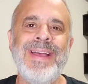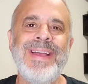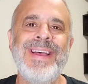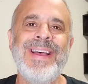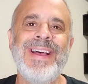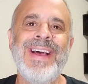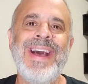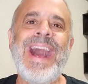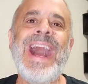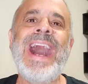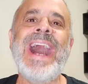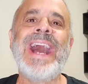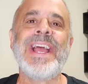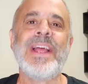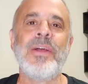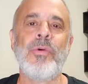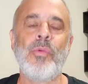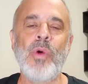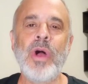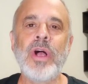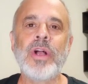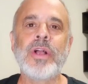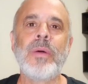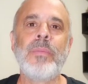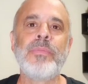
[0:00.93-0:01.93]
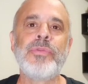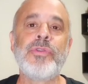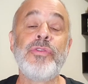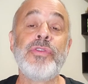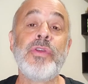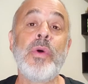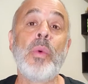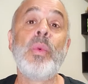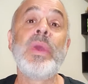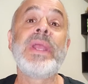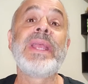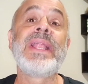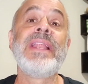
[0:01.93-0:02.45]
Hi, and welcome to the
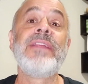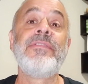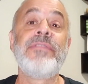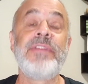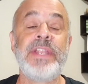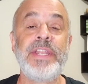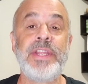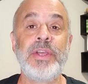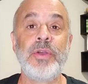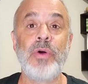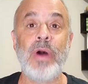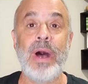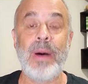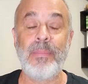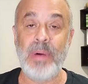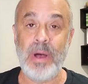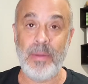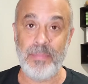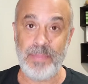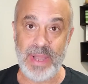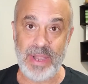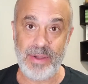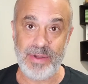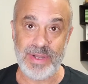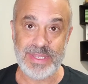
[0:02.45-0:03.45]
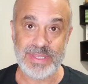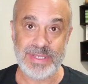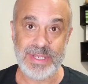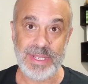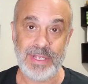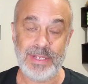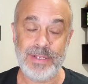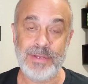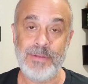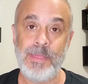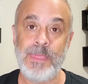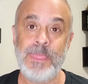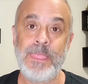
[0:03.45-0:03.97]
weekly video about
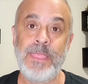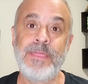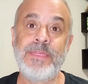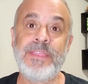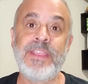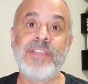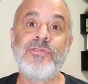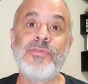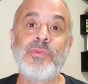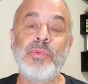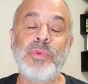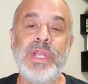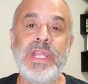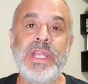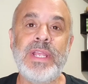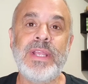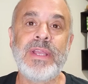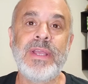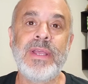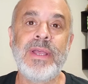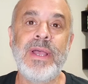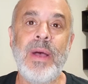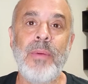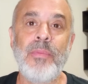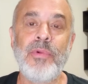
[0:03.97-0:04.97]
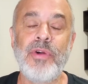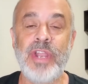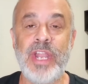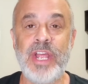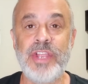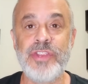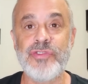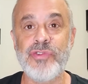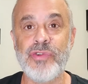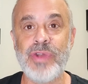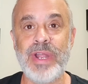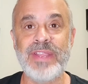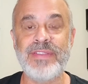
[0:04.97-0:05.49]
parenting. This week, I'm going to
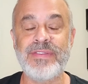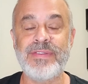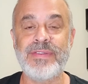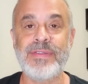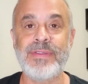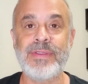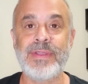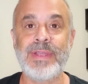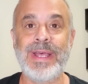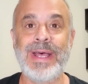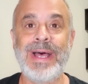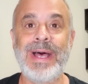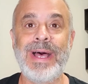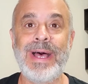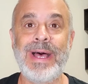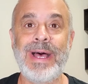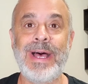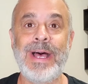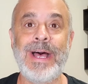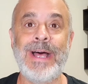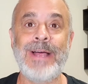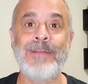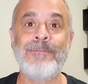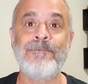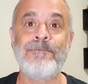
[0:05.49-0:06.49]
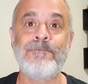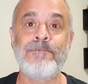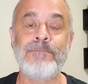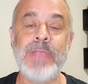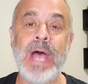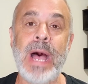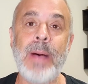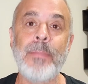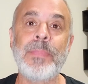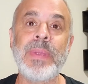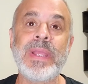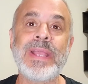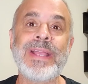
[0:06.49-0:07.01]
address a
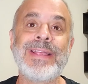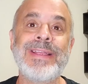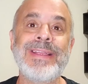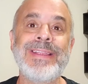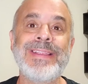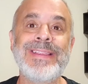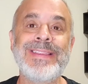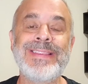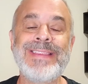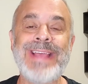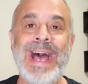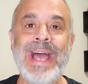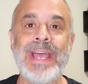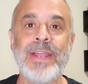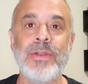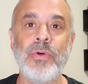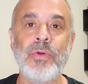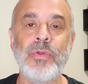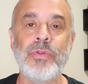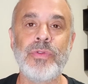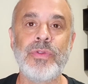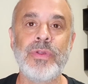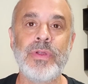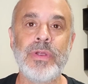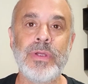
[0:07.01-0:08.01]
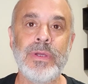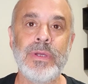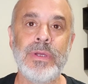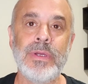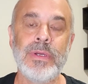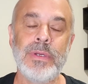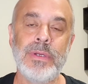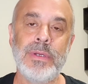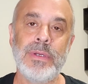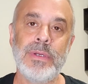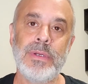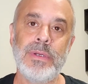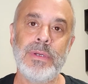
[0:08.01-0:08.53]
topic titled
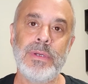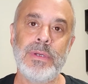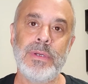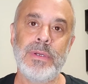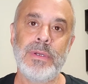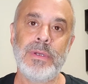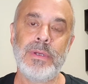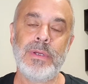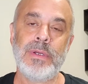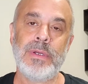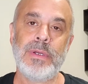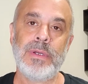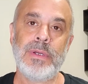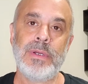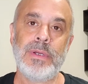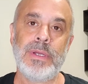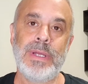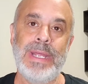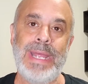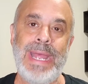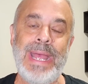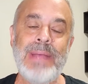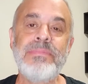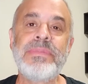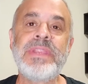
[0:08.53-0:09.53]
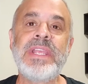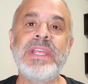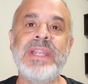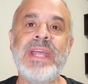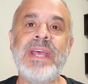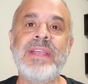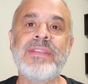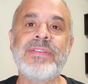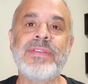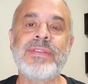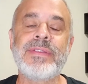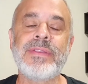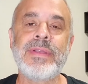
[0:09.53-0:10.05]
Empty
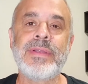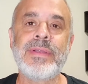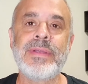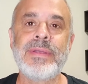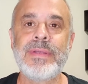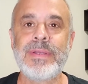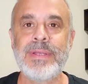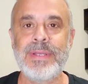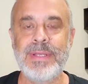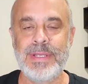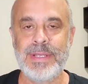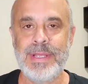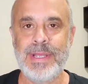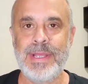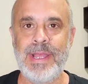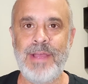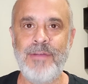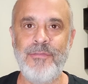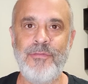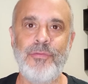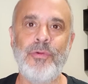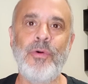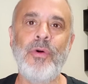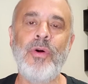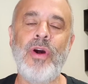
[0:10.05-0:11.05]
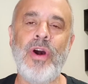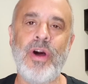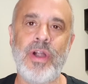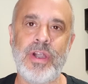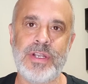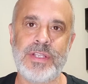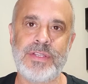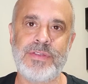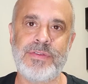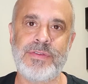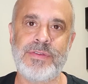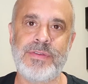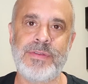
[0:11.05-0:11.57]
Nest and Full
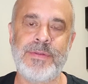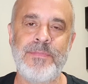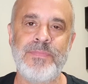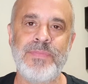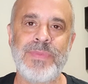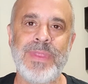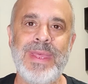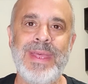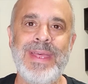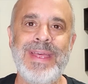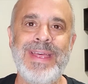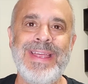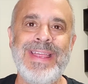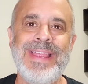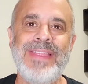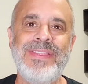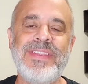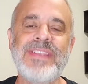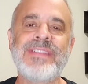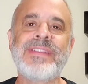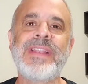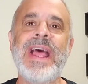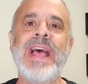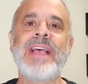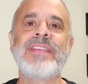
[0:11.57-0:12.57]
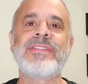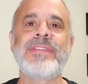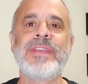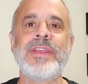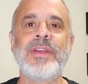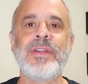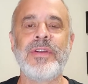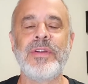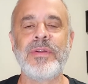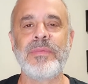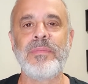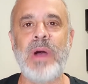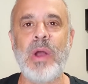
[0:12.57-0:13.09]
Hearts. This last
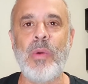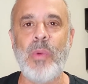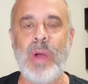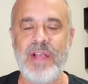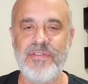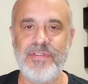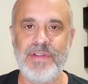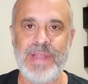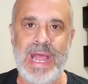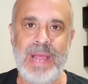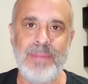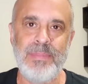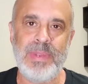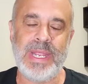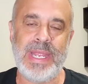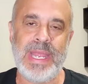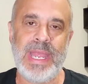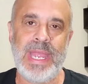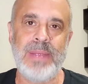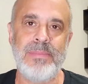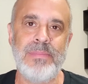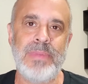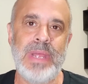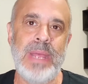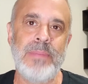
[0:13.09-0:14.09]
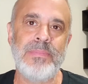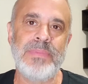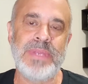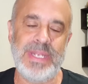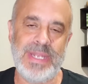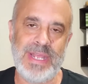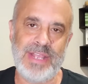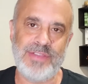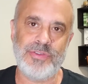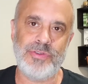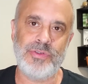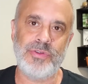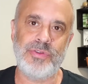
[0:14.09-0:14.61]
year, my wife and I became empty
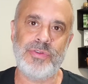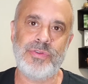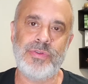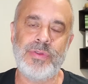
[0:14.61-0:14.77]
nesters.